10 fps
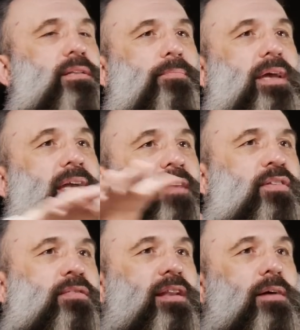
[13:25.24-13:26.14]
a bit of
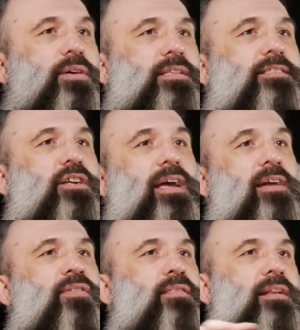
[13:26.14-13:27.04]
everything. I wanted to try
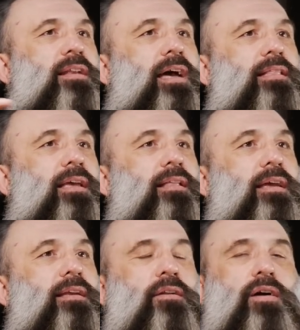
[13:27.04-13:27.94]
everything that day.
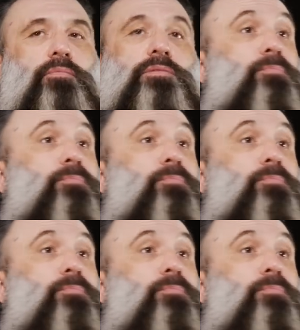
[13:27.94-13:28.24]
I was